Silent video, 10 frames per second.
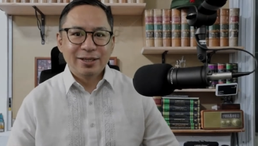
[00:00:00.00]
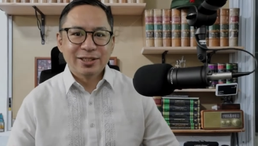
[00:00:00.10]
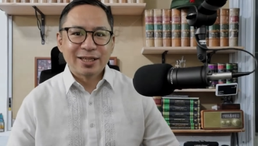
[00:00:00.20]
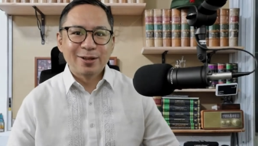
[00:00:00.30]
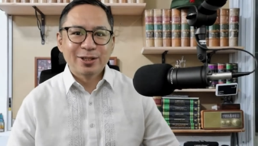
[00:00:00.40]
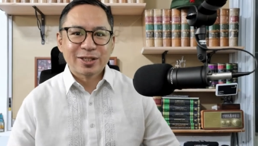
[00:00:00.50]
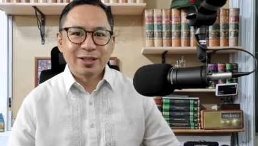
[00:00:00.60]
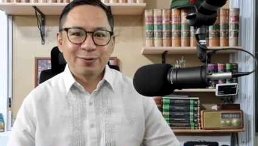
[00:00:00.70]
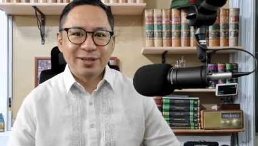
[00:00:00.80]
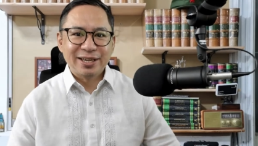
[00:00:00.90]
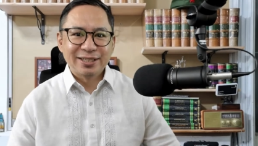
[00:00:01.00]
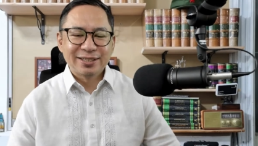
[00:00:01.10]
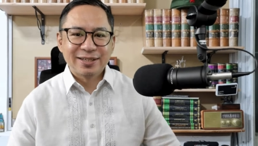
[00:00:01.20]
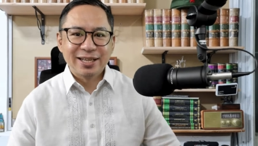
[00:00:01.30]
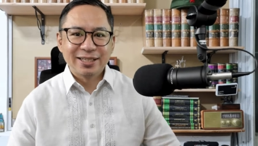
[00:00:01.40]
Here's an illustrative
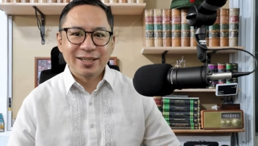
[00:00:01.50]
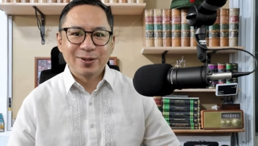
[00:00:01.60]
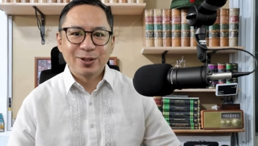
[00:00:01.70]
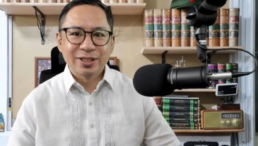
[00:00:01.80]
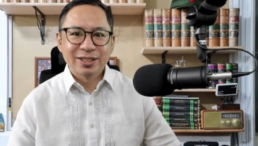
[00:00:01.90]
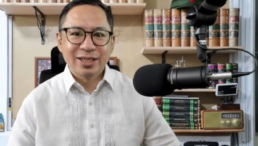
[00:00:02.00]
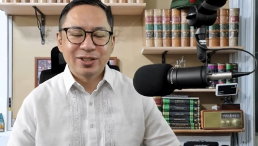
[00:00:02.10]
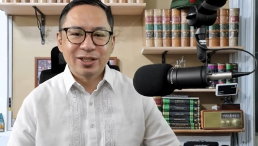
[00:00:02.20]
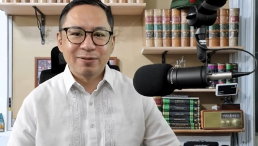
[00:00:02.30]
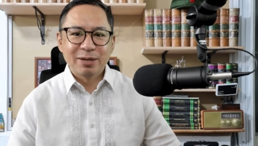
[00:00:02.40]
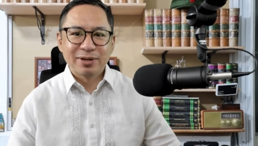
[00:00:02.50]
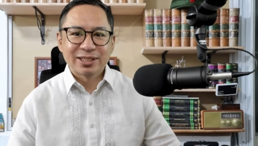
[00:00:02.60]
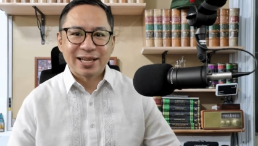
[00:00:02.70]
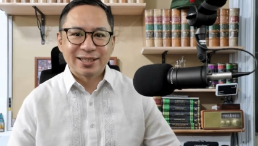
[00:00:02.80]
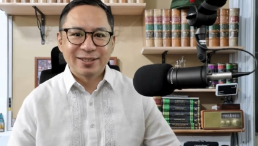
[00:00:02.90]
case relating to jurisdiction of
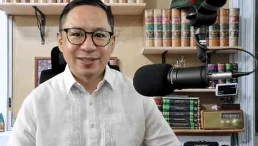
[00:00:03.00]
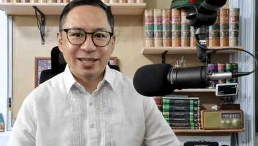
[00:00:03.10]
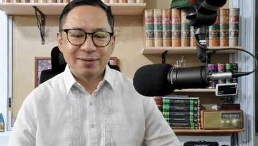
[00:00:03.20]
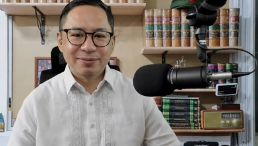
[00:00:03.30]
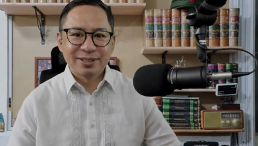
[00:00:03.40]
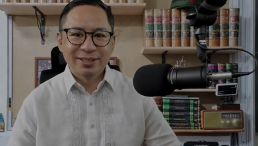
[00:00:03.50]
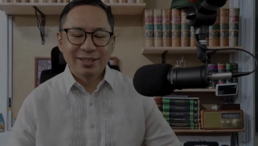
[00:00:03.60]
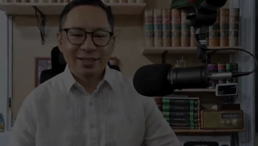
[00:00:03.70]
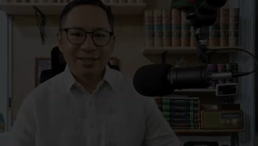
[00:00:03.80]
labor standards claims.